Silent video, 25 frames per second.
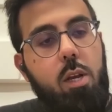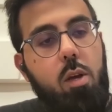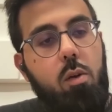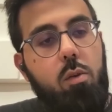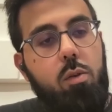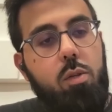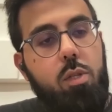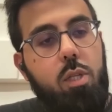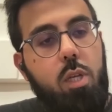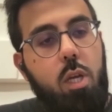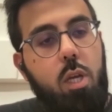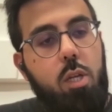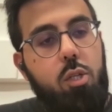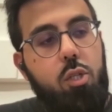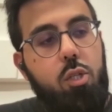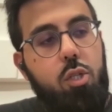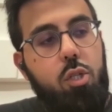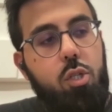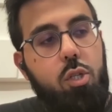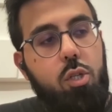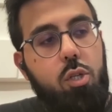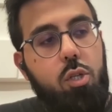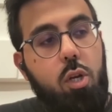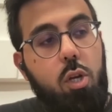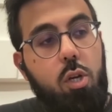no
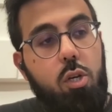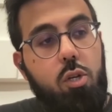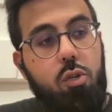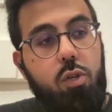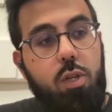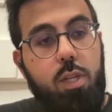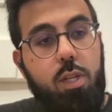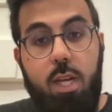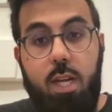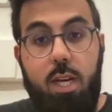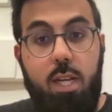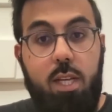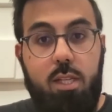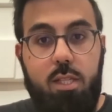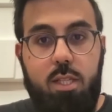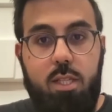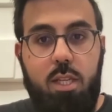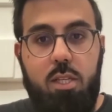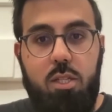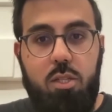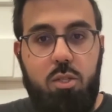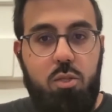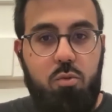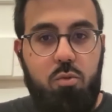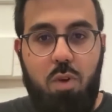such country that
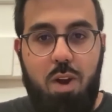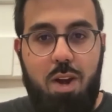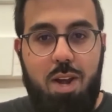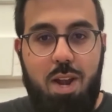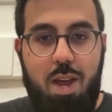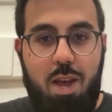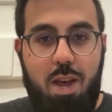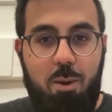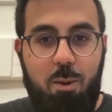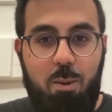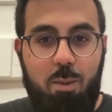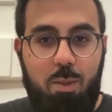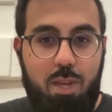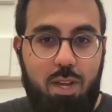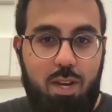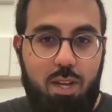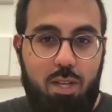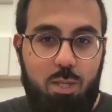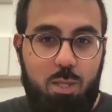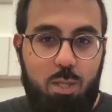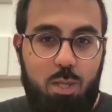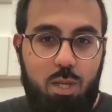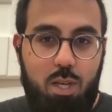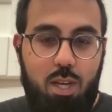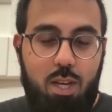exists right now that
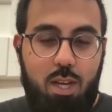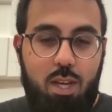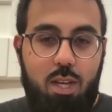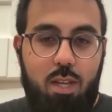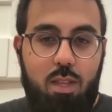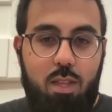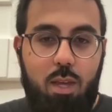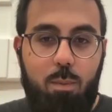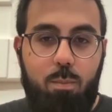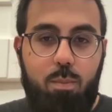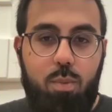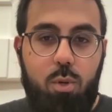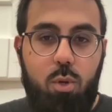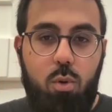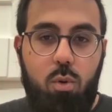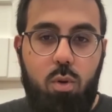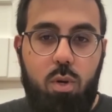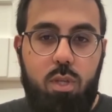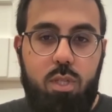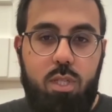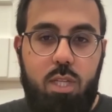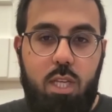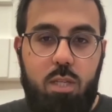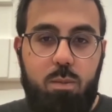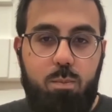is that pure
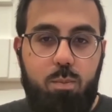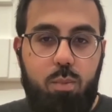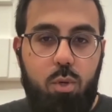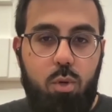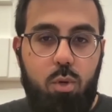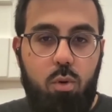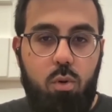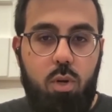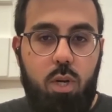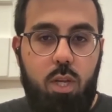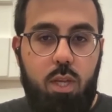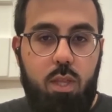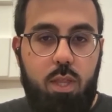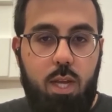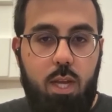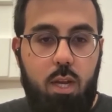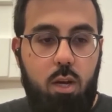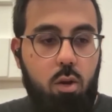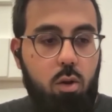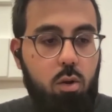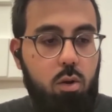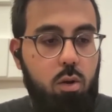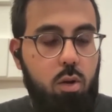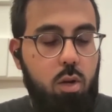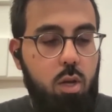it says purely that
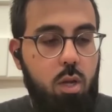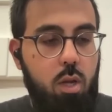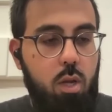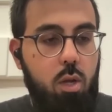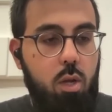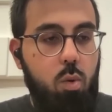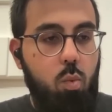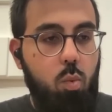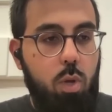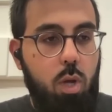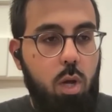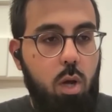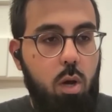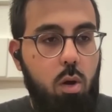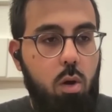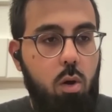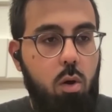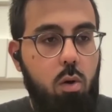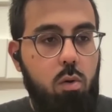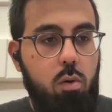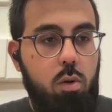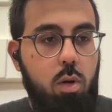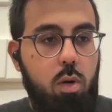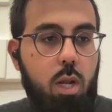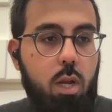look right. we are
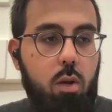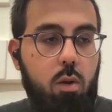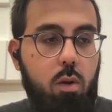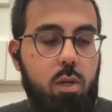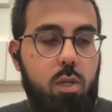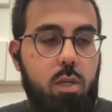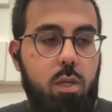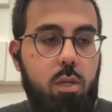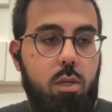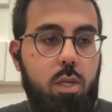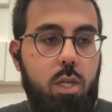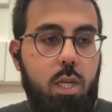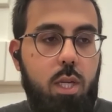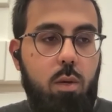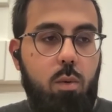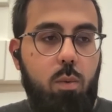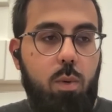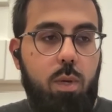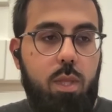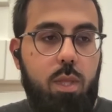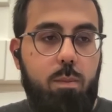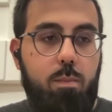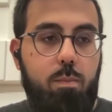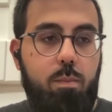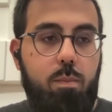only going to deal
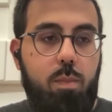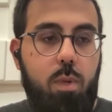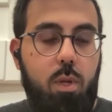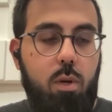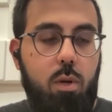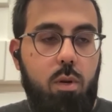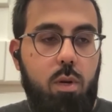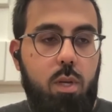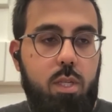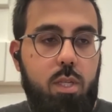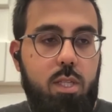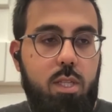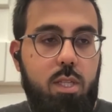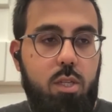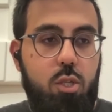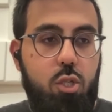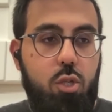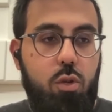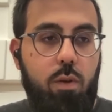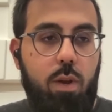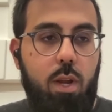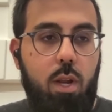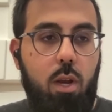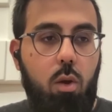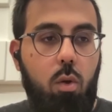with you know
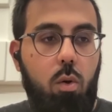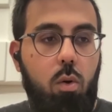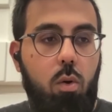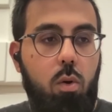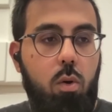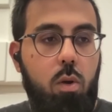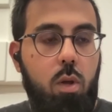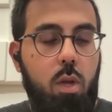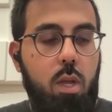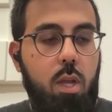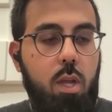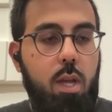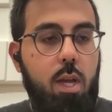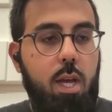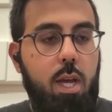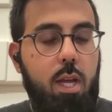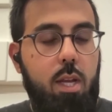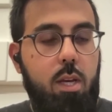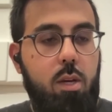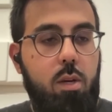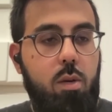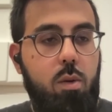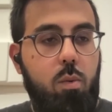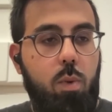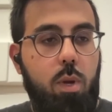sharia law
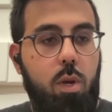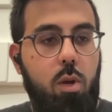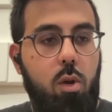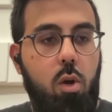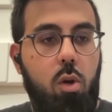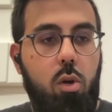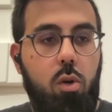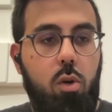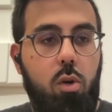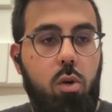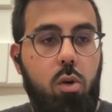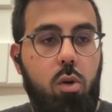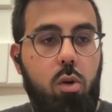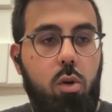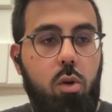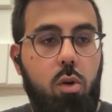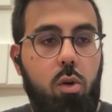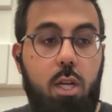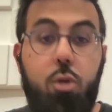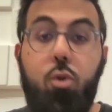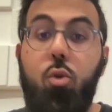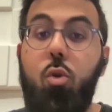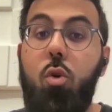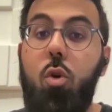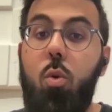and we're not going to deal
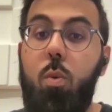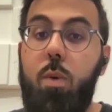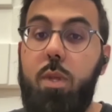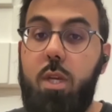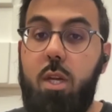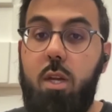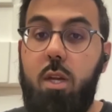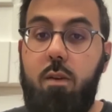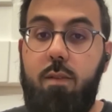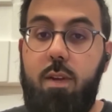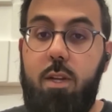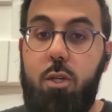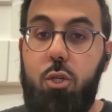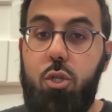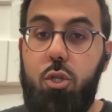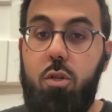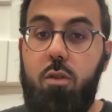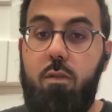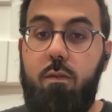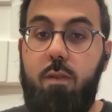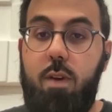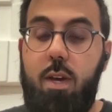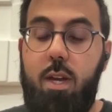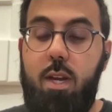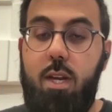at all with
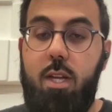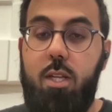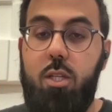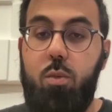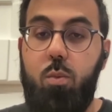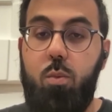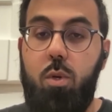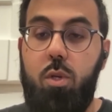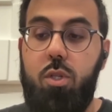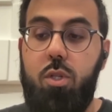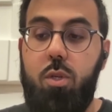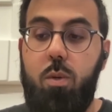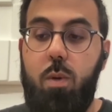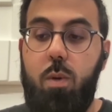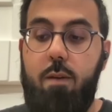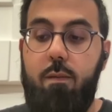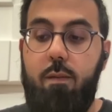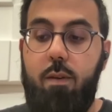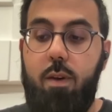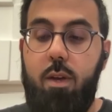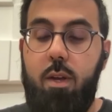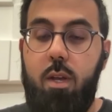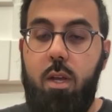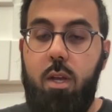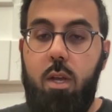conventional finance
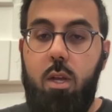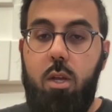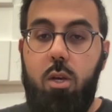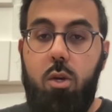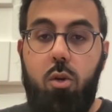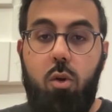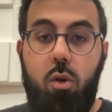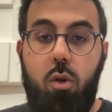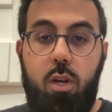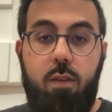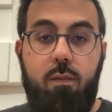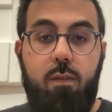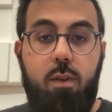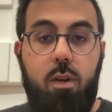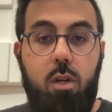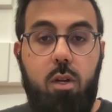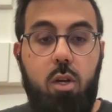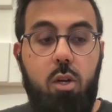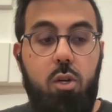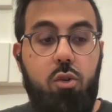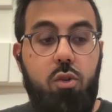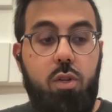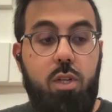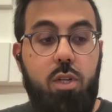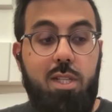whatsoever. Okay. Not even
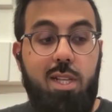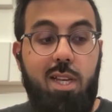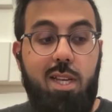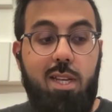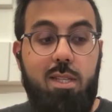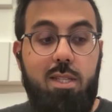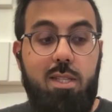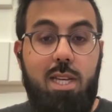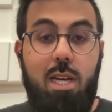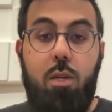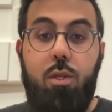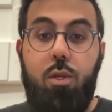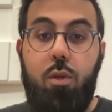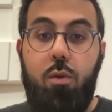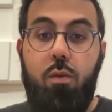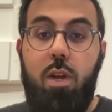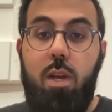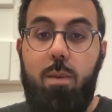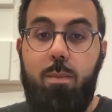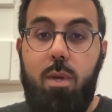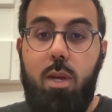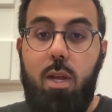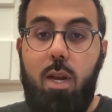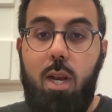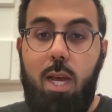countries like Saudi
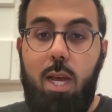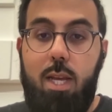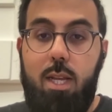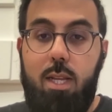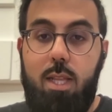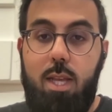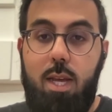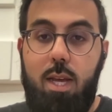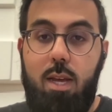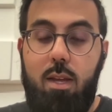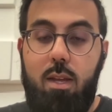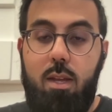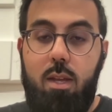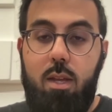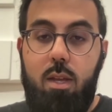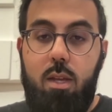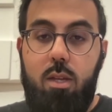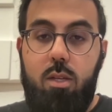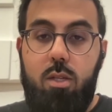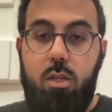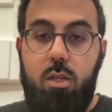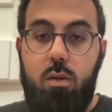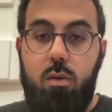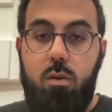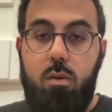Arabia like that.
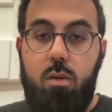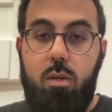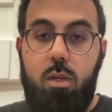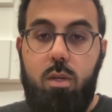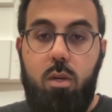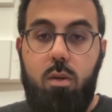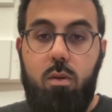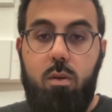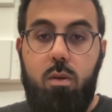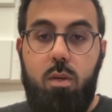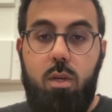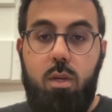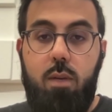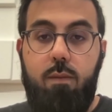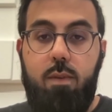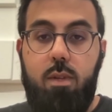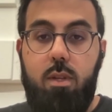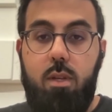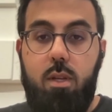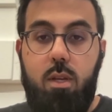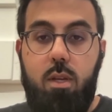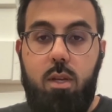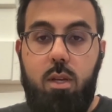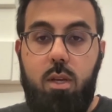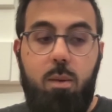So you know,
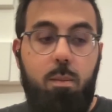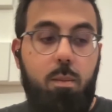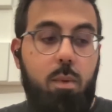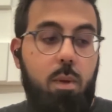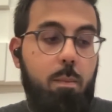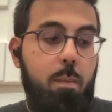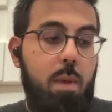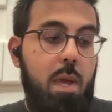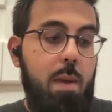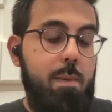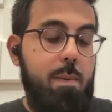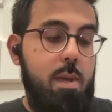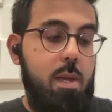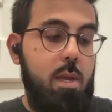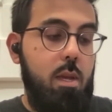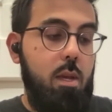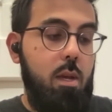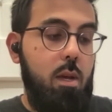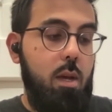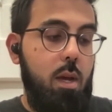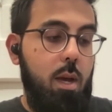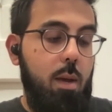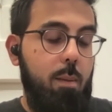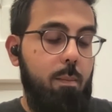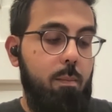even it, it may be
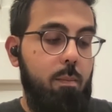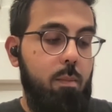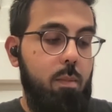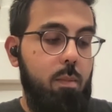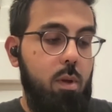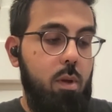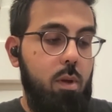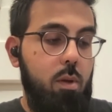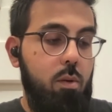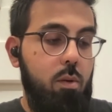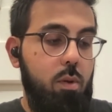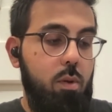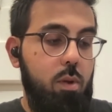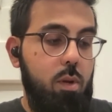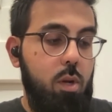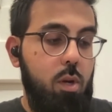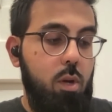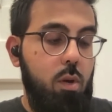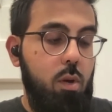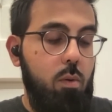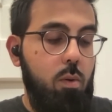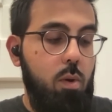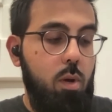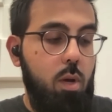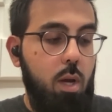um, you
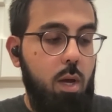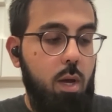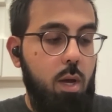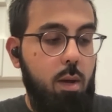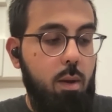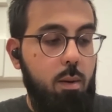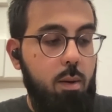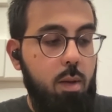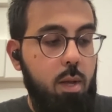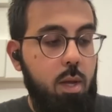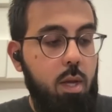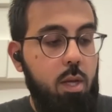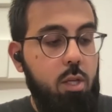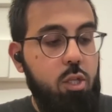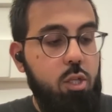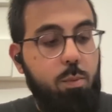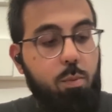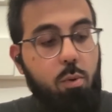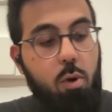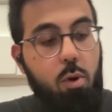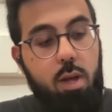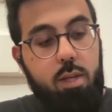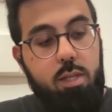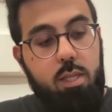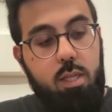know uh,
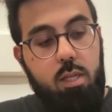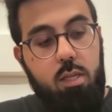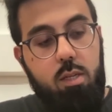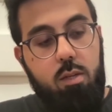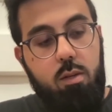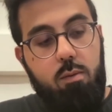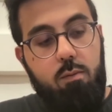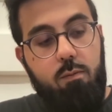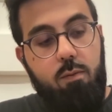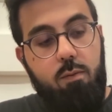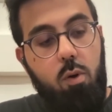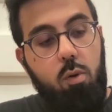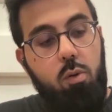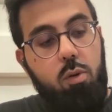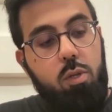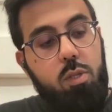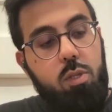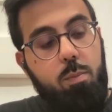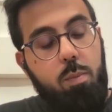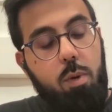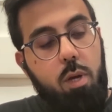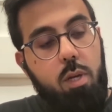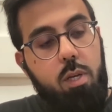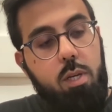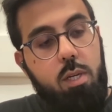surprising to folks,
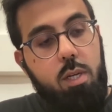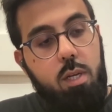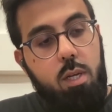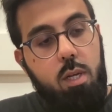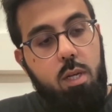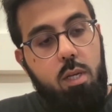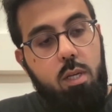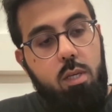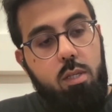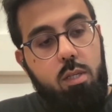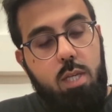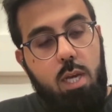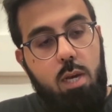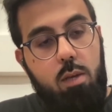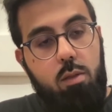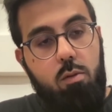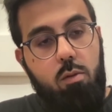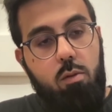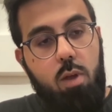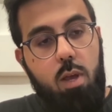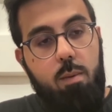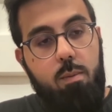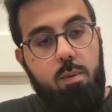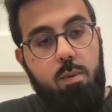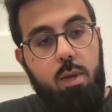but Saudi
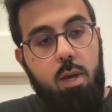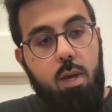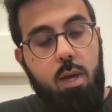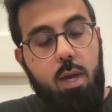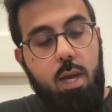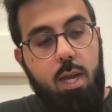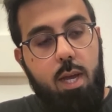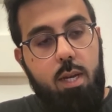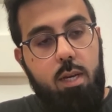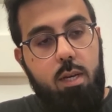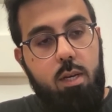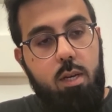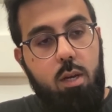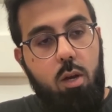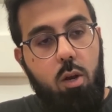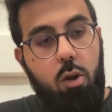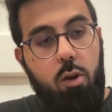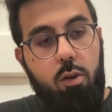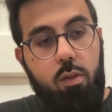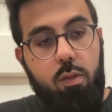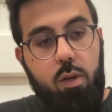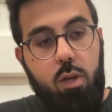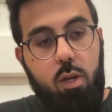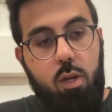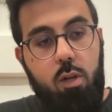Arabia and a lot
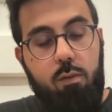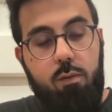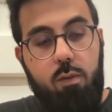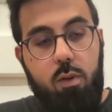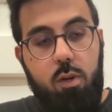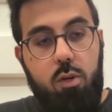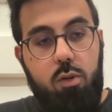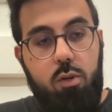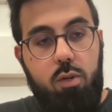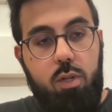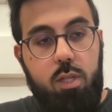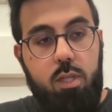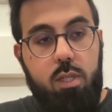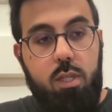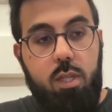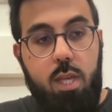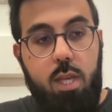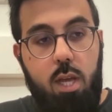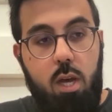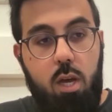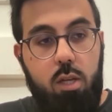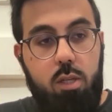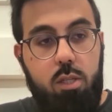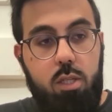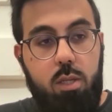of the Gulf countries,
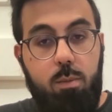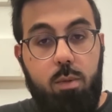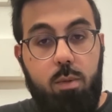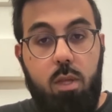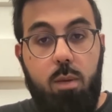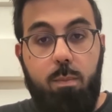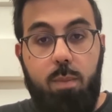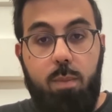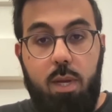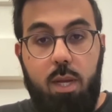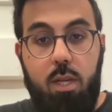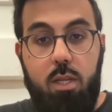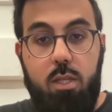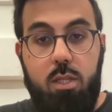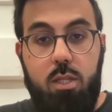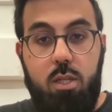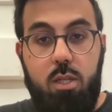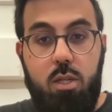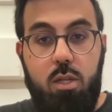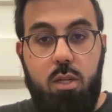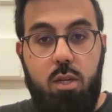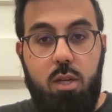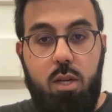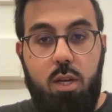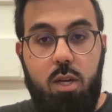they are some of the
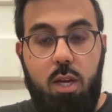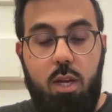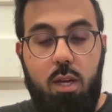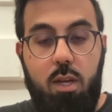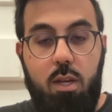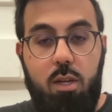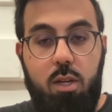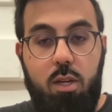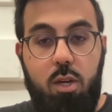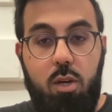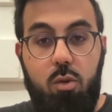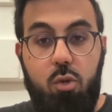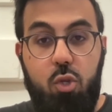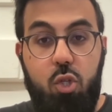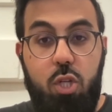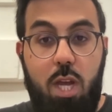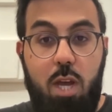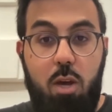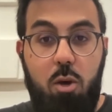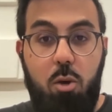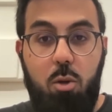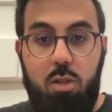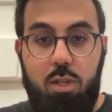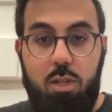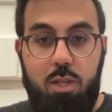biggest uh, you know
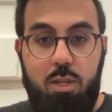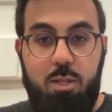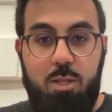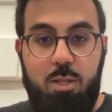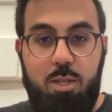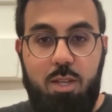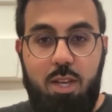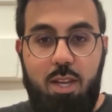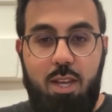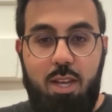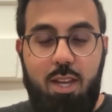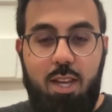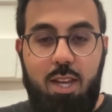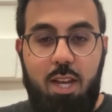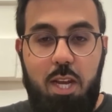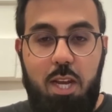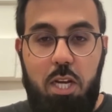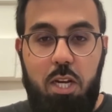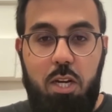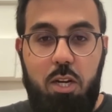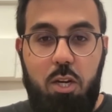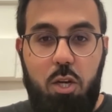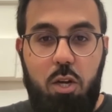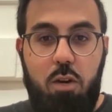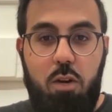shareholders mm-hmm.
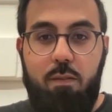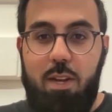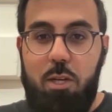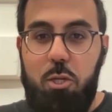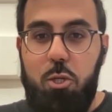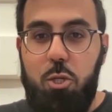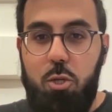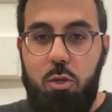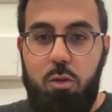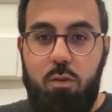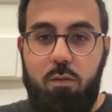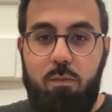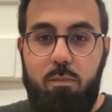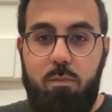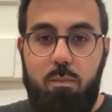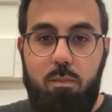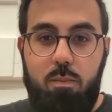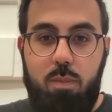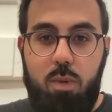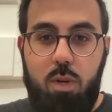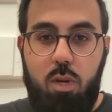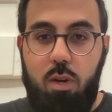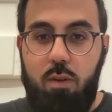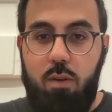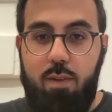in conventional
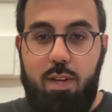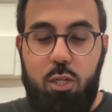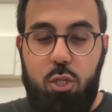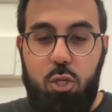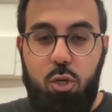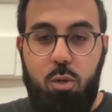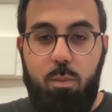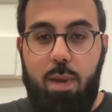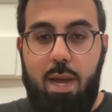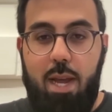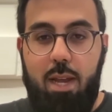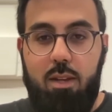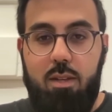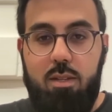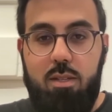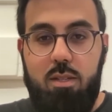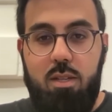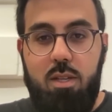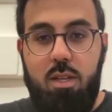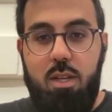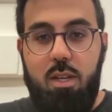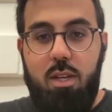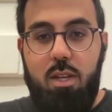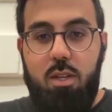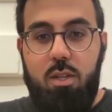conventional banks.
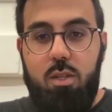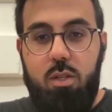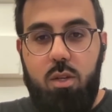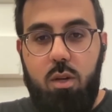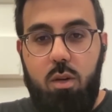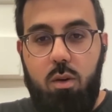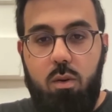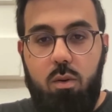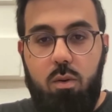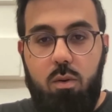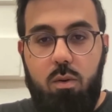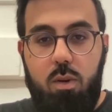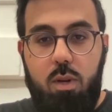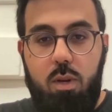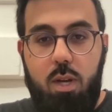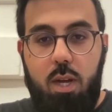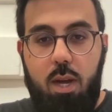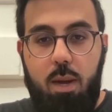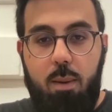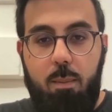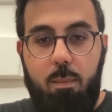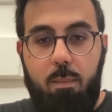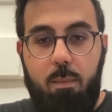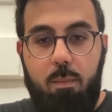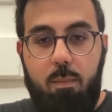So
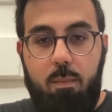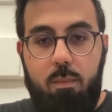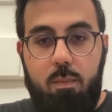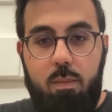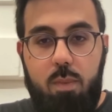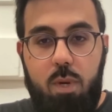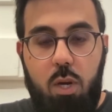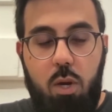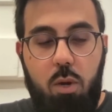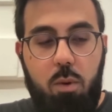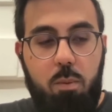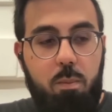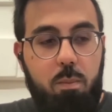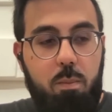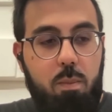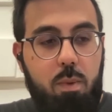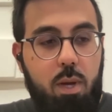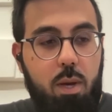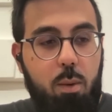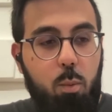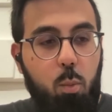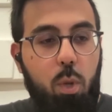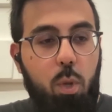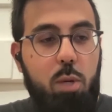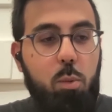um, you know,
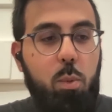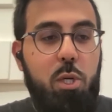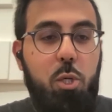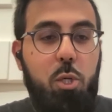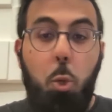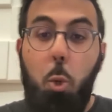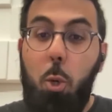uh, we're, we're